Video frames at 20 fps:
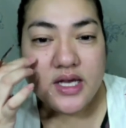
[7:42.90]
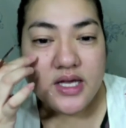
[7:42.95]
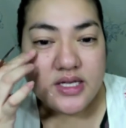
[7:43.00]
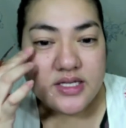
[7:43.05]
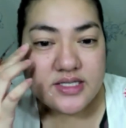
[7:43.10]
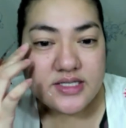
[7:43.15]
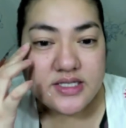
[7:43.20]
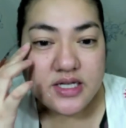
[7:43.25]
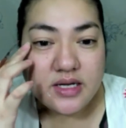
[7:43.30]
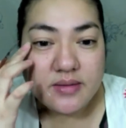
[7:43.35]

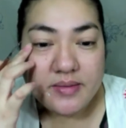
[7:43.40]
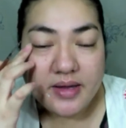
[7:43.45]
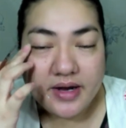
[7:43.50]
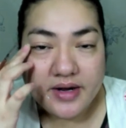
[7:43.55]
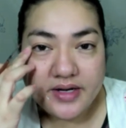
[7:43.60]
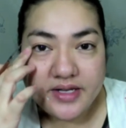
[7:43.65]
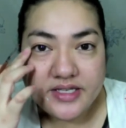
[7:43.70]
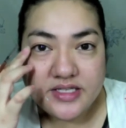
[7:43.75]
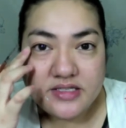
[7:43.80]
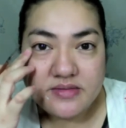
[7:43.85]
Some
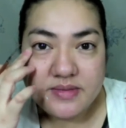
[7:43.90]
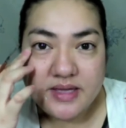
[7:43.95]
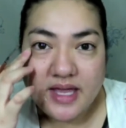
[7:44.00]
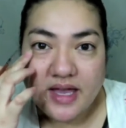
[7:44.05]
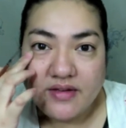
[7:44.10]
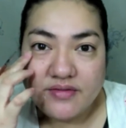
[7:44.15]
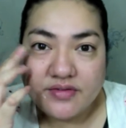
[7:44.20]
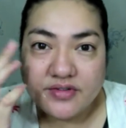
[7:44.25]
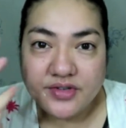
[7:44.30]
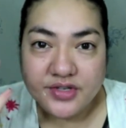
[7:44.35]
areas may
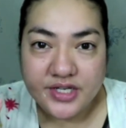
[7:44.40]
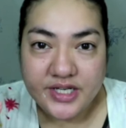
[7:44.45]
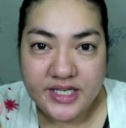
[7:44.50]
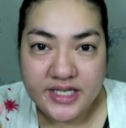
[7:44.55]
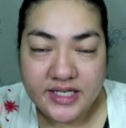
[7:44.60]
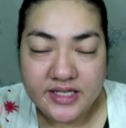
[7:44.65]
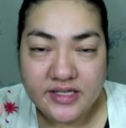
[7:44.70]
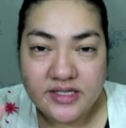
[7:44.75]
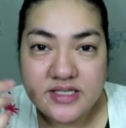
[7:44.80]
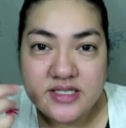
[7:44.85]
have
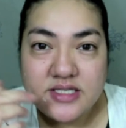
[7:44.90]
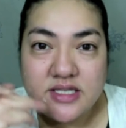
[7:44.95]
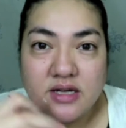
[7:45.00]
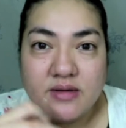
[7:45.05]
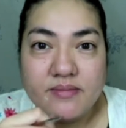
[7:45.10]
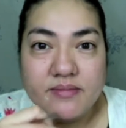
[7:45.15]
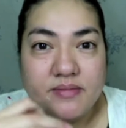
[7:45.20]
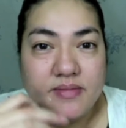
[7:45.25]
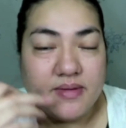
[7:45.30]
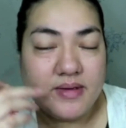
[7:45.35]
green,
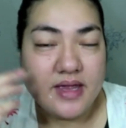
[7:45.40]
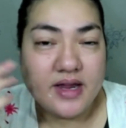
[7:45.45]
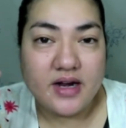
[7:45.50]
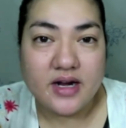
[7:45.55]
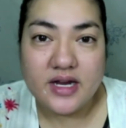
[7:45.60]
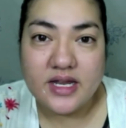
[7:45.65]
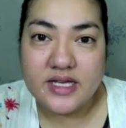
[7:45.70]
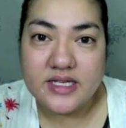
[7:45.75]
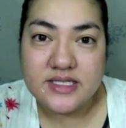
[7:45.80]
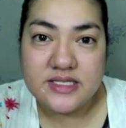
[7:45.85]
some
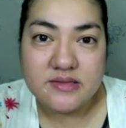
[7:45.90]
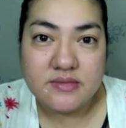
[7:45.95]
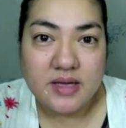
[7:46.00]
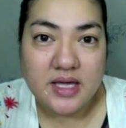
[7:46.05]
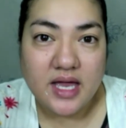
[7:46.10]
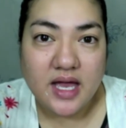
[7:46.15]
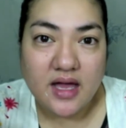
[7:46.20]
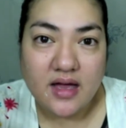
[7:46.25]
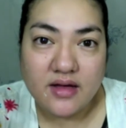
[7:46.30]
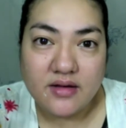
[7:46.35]
areas may
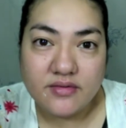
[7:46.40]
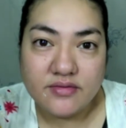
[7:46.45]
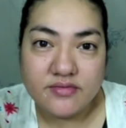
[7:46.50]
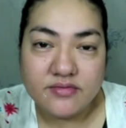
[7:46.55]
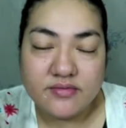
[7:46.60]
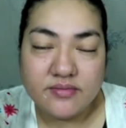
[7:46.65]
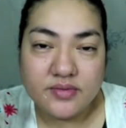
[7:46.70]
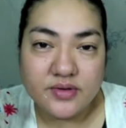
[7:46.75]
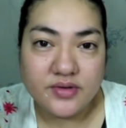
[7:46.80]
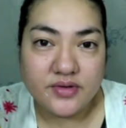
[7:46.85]
have
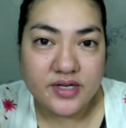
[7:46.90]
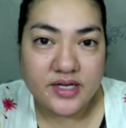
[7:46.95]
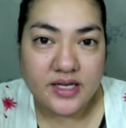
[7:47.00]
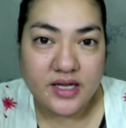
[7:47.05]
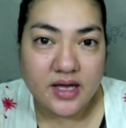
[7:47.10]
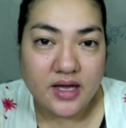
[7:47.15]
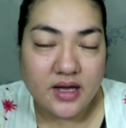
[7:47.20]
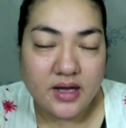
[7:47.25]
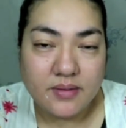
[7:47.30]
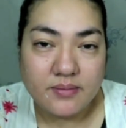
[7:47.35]
green,
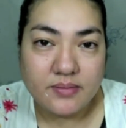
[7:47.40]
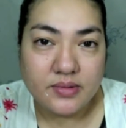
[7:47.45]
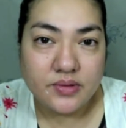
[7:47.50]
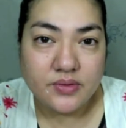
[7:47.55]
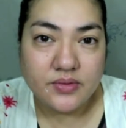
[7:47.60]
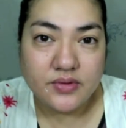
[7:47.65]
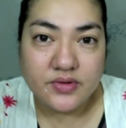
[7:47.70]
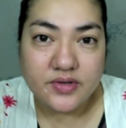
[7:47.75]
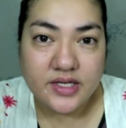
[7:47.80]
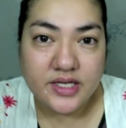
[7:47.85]

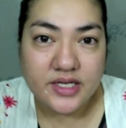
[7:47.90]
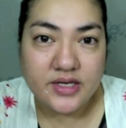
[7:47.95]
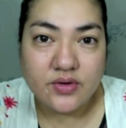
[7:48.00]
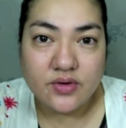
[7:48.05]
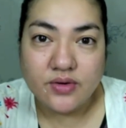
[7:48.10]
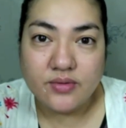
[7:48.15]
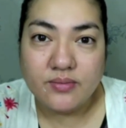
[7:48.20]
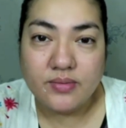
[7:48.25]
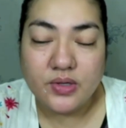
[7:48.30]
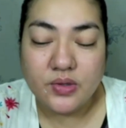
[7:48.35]
blue-green
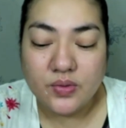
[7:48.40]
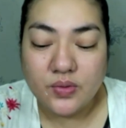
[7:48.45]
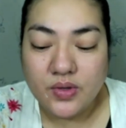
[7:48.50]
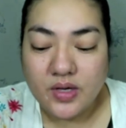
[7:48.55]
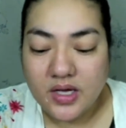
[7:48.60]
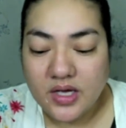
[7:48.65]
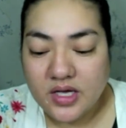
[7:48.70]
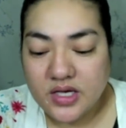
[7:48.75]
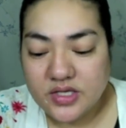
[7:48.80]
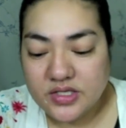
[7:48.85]
or blue.
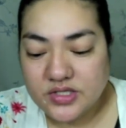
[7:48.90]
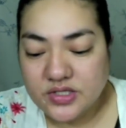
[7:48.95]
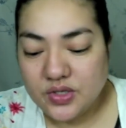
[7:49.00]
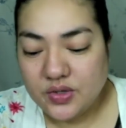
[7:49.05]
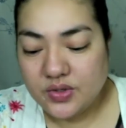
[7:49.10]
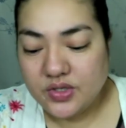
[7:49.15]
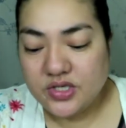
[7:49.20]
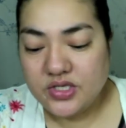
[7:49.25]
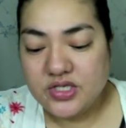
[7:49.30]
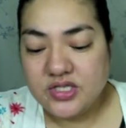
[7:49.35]
So
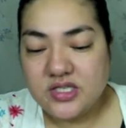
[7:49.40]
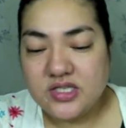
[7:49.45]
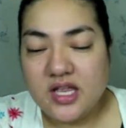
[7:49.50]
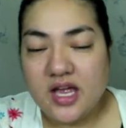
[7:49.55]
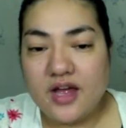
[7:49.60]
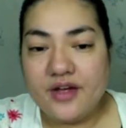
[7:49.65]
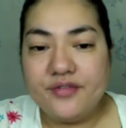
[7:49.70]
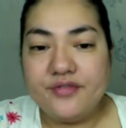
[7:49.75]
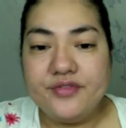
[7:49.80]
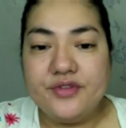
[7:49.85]
you just
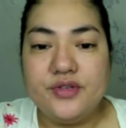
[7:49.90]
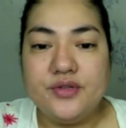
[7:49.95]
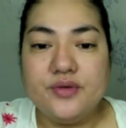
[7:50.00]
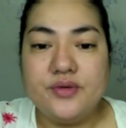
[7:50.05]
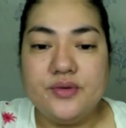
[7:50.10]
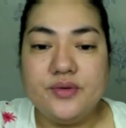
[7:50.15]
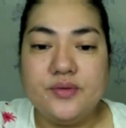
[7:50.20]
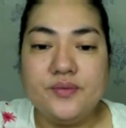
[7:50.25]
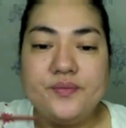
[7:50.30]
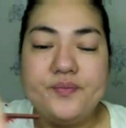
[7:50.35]
have
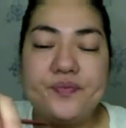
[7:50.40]
to